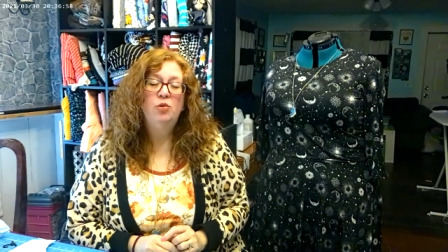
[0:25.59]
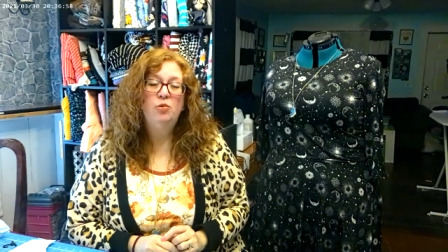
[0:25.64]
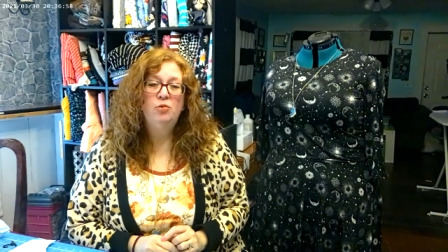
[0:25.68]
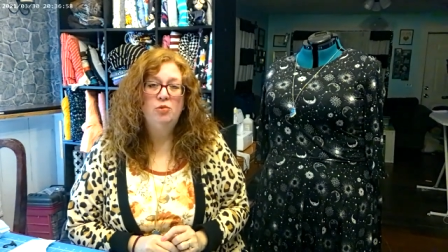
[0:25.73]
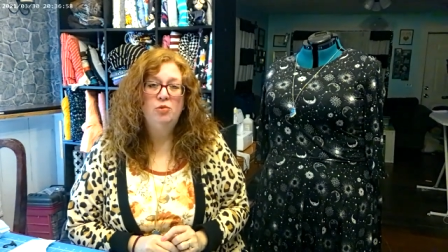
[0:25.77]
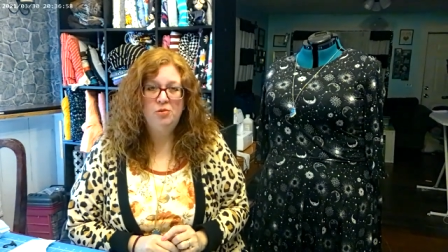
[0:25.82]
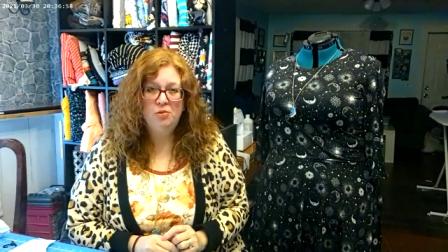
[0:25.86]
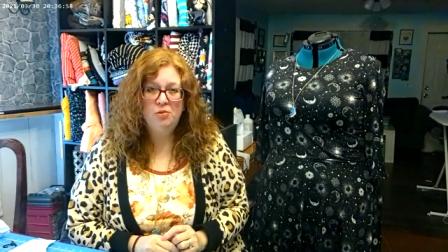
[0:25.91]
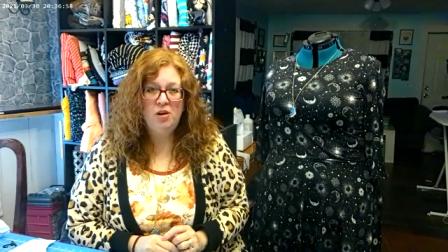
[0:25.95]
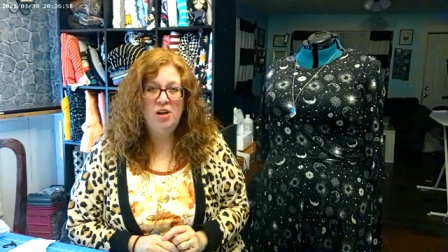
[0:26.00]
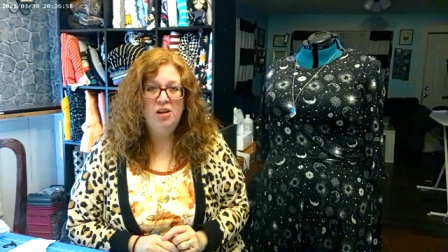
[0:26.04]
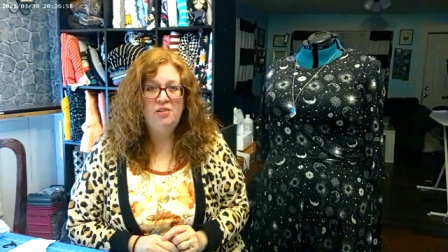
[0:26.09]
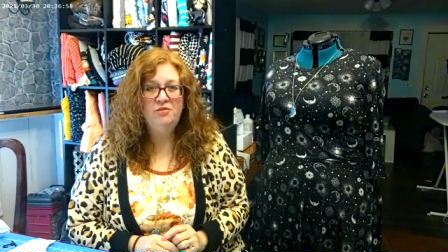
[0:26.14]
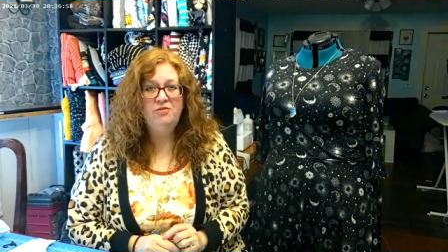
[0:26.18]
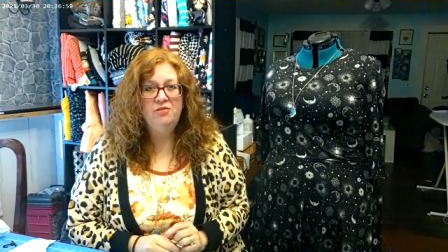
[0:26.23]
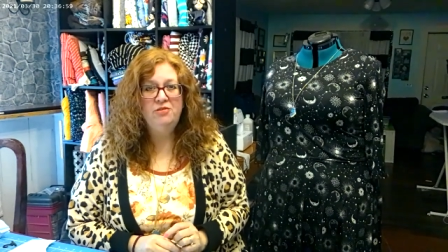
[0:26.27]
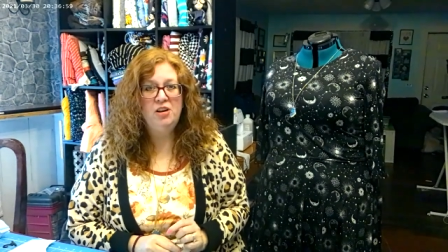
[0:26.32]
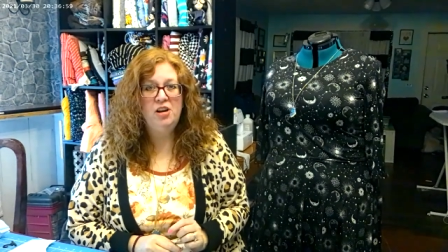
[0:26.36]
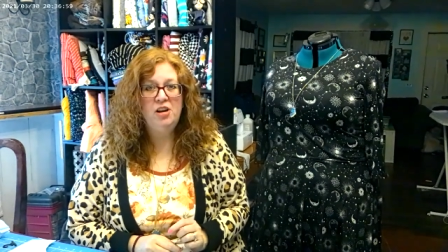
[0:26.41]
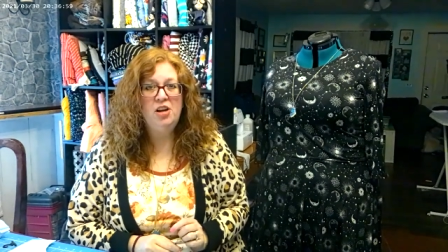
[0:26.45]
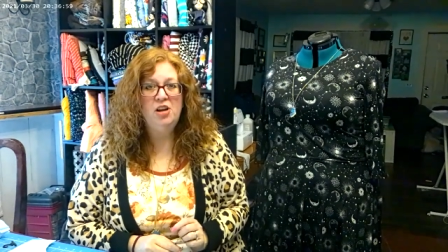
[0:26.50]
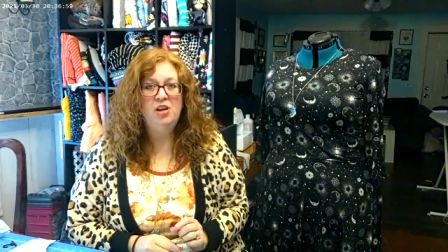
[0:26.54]
Ruan
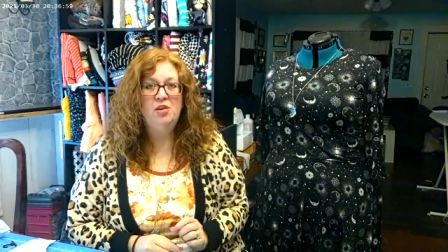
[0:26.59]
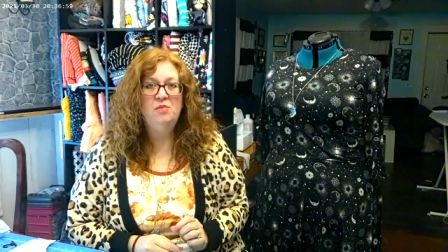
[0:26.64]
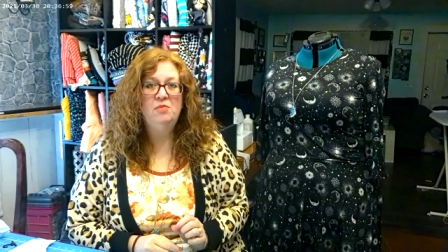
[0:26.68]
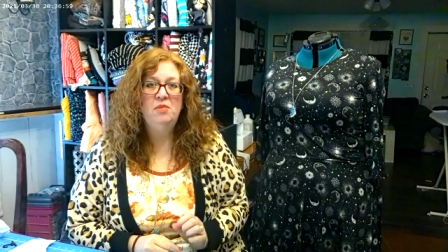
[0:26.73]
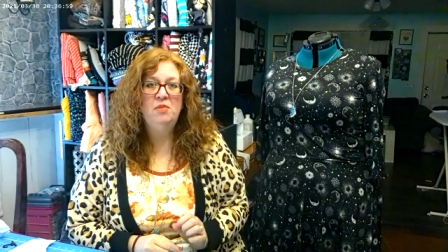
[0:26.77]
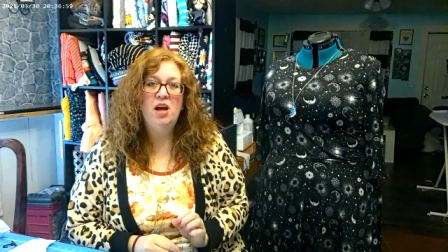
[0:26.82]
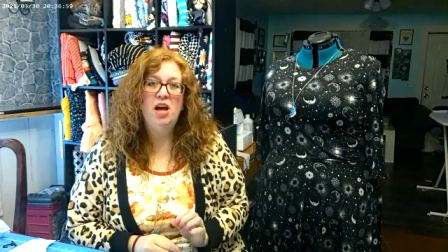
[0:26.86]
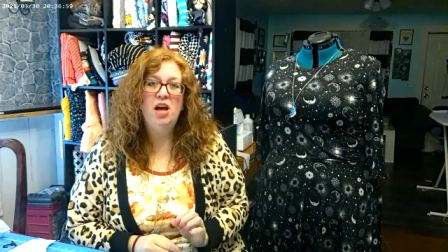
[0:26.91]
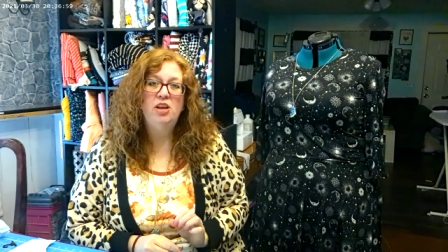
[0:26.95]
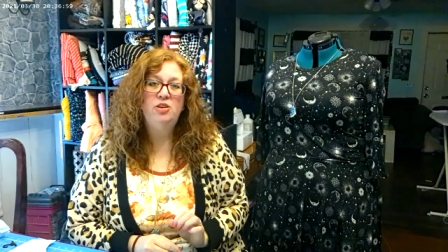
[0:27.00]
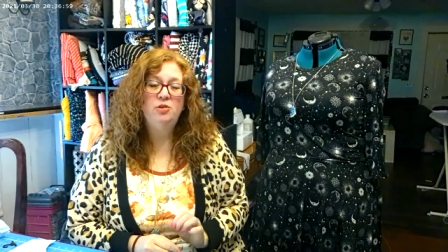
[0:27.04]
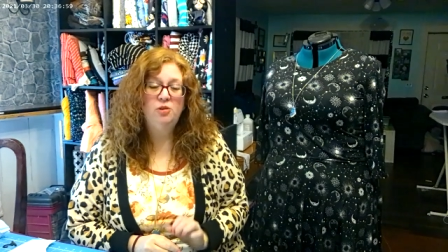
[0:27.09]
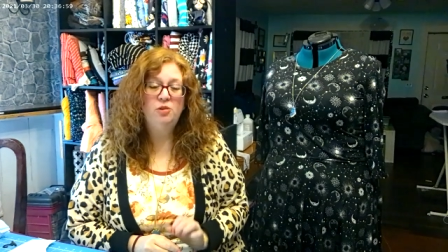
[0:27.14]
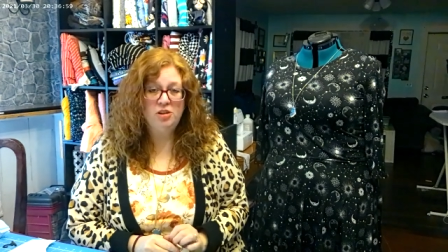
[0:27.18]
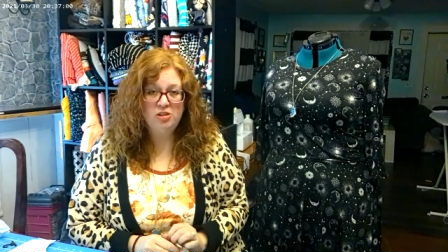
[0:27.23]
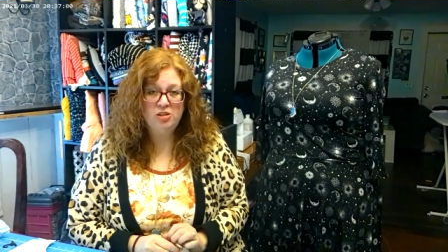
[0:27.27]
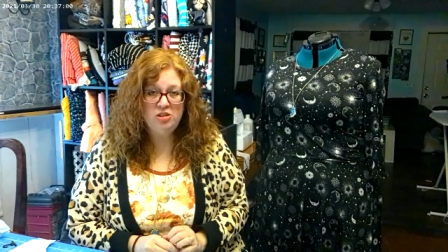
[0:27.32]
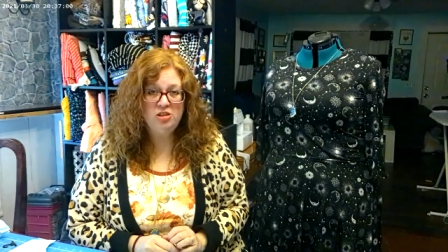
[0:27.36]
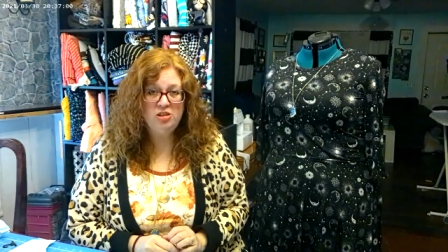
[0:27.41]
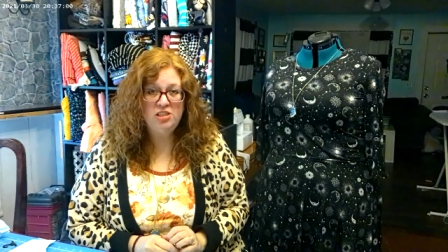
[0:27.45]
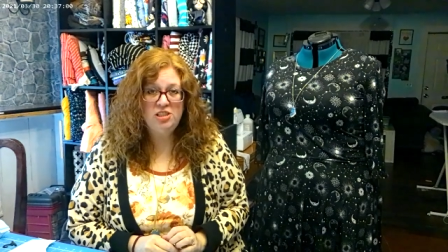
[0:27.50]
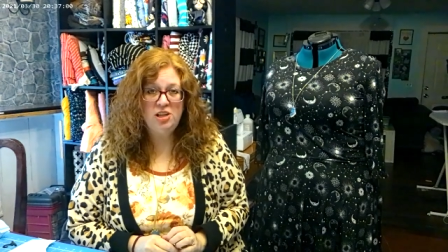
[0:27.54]
from
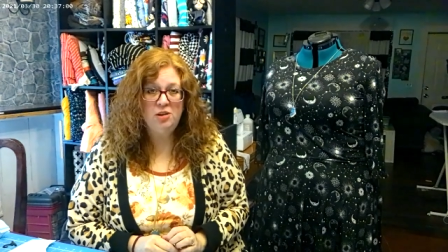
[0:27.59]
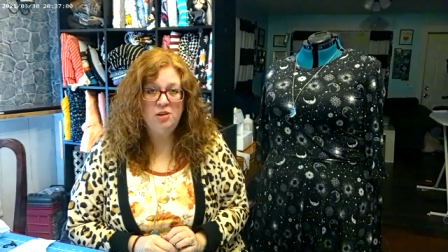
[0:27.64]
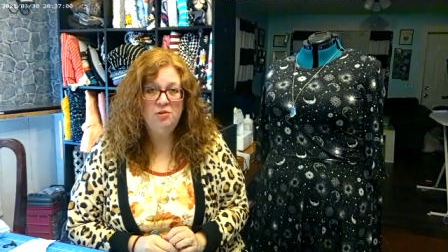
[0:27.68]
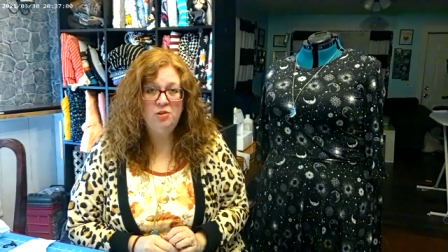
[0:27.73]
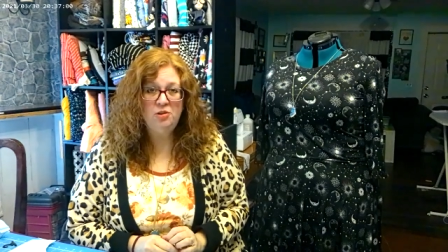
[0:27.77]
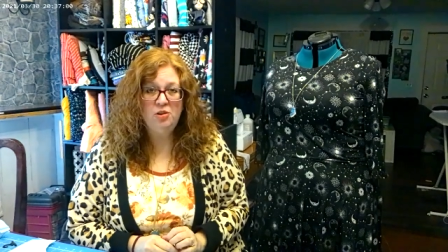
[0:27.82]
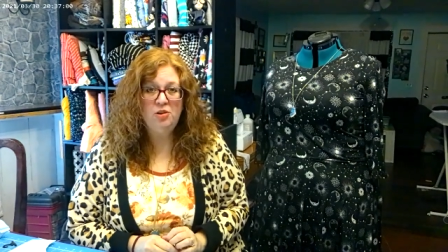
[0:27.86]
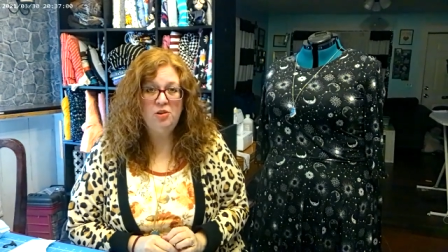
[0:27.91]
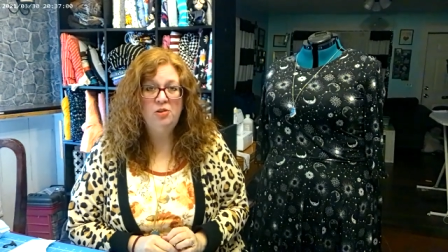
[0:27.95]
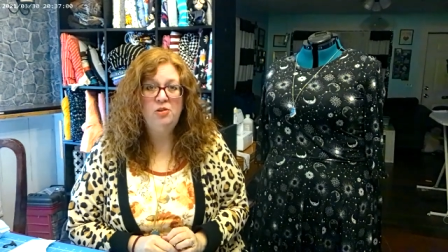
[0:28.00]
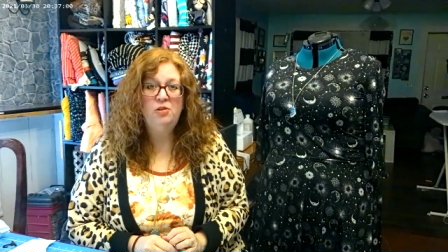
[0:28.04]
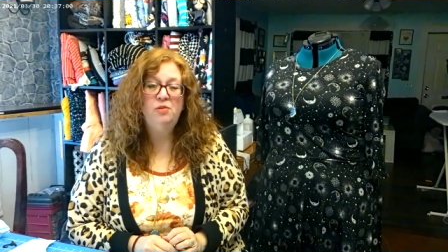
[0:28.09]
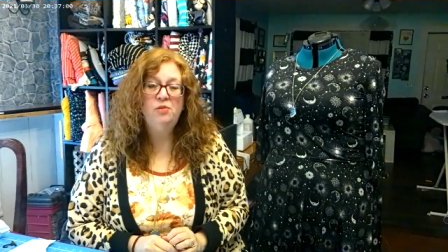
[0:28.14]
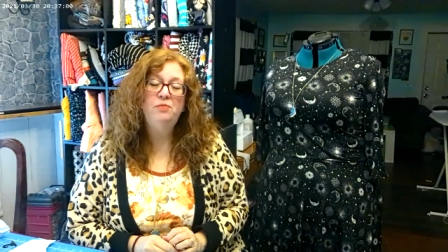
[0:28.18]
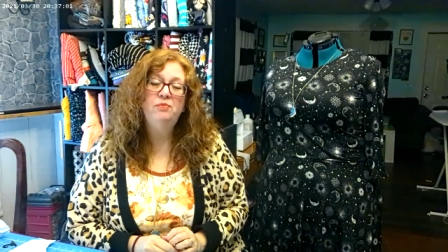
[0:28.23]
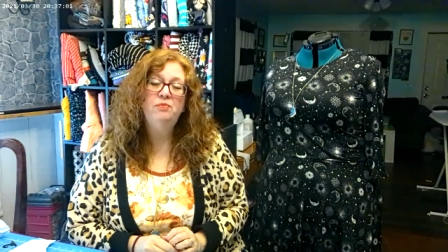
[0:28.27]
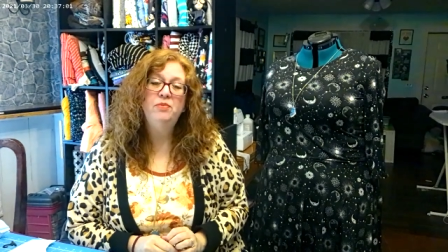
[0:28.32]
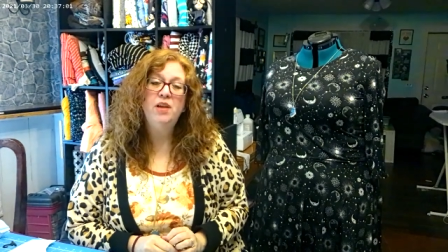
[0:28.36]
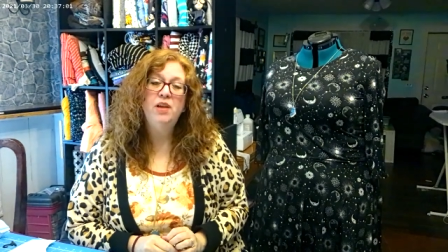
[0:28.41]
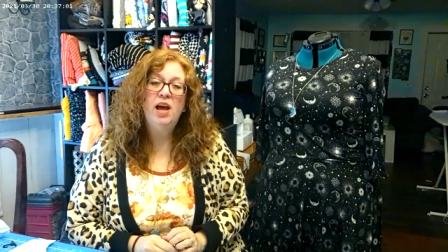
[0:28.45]
Yorkshire Sew Girl